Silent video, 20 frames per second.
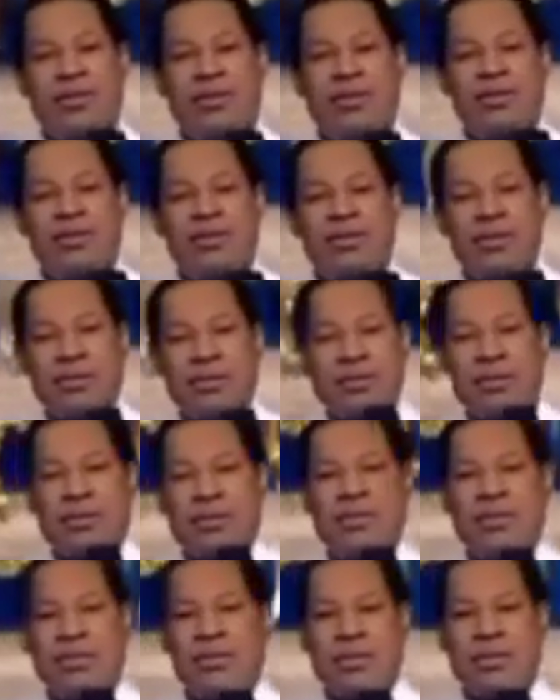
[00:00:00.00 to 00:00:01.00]

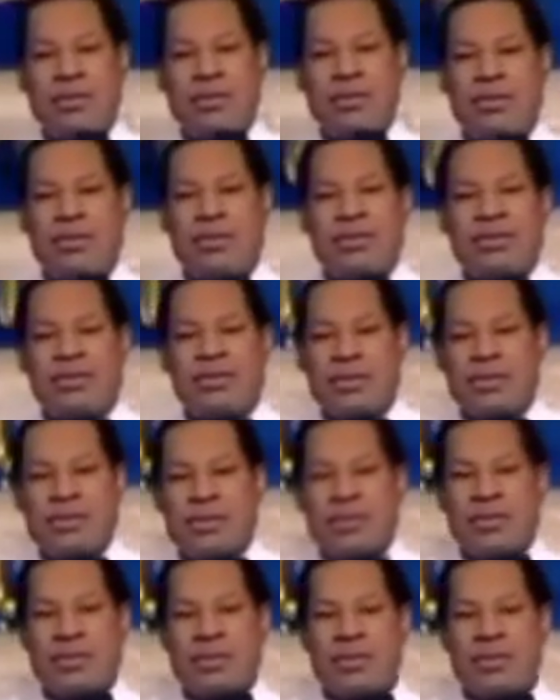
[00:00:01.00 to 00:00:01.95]
No one is speaking in this clip.